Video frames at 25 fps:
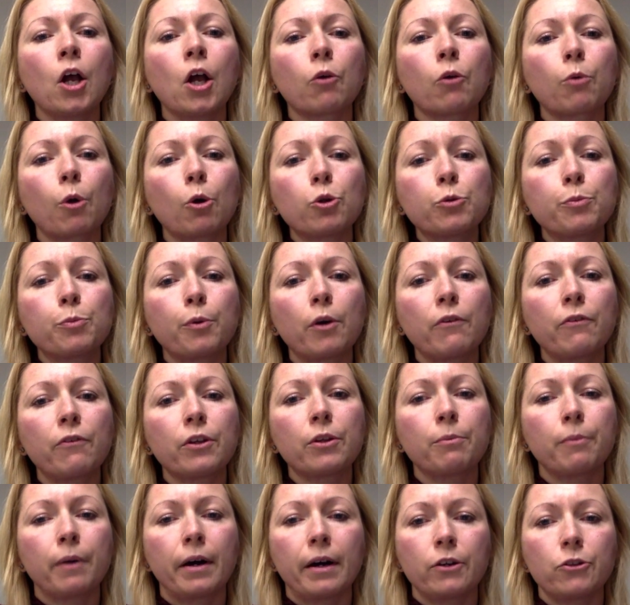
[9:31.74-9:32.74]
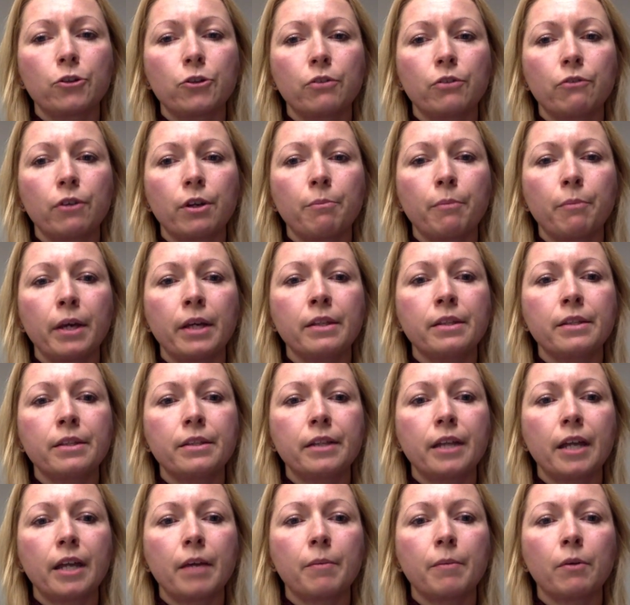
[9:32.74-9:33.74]
Gross profit margin remains
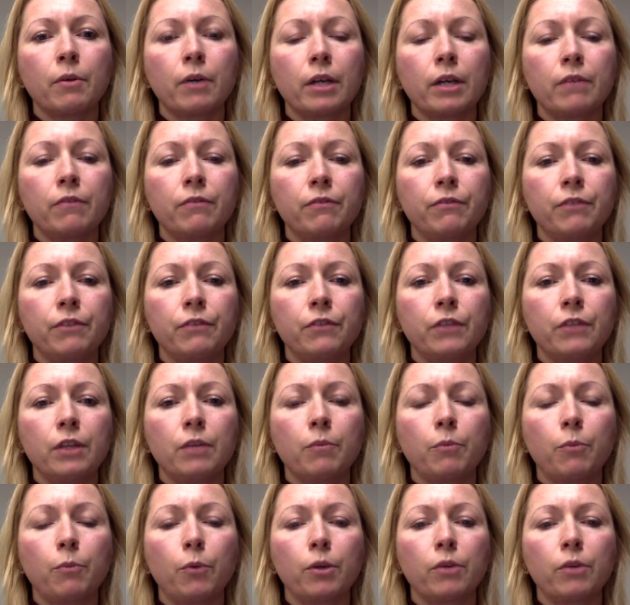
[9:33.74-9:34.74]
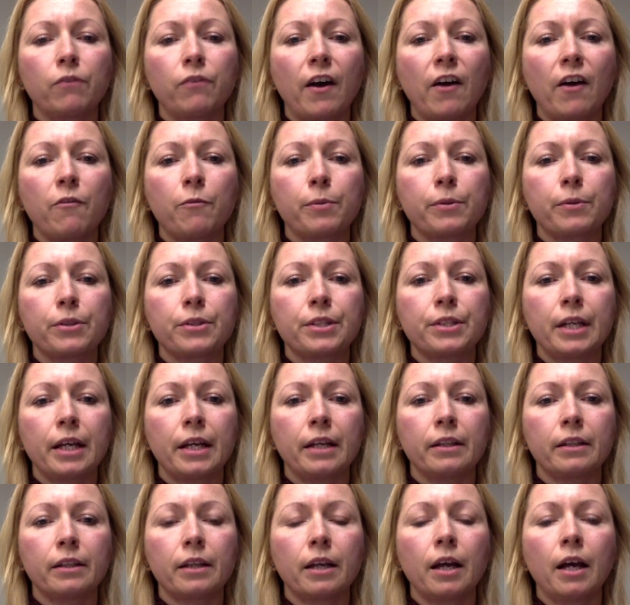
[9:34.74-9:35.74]
stable at
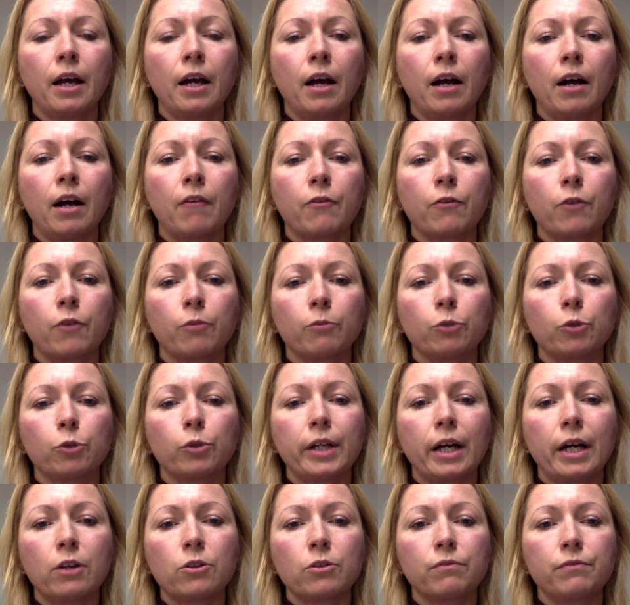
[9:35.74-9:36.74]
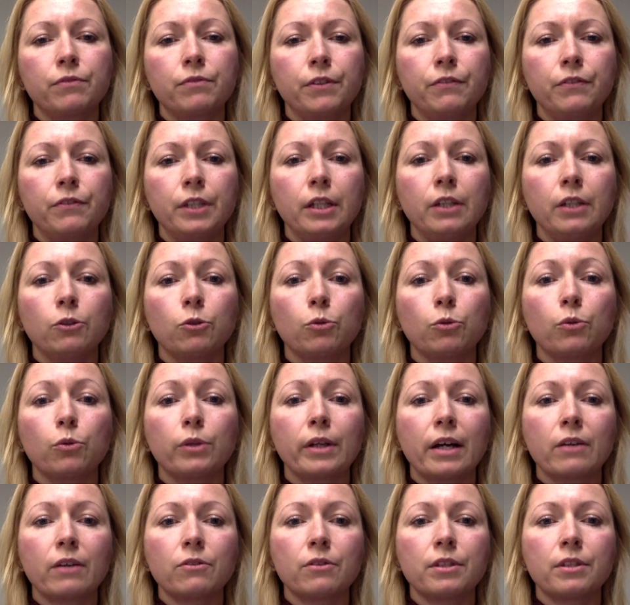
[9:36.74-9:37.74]
15.5% from 2015 to
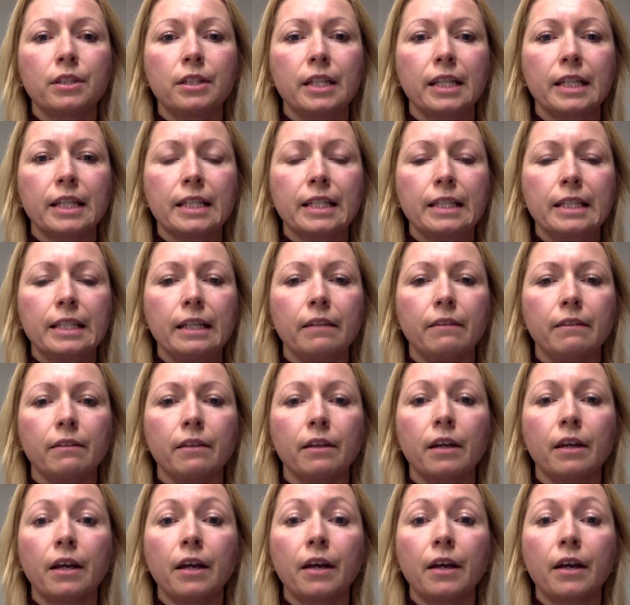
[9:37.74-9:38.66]
2016.